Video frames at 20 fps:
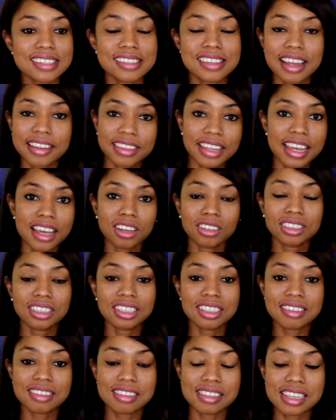It's not the
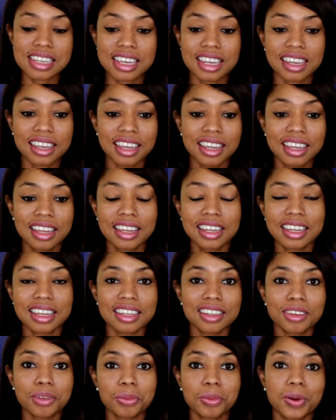healthiest thing
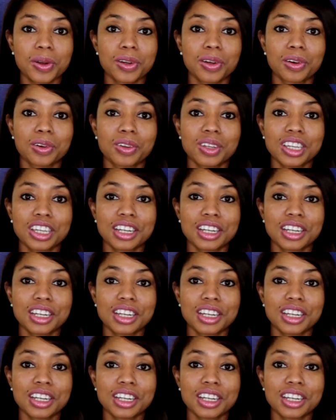in the world,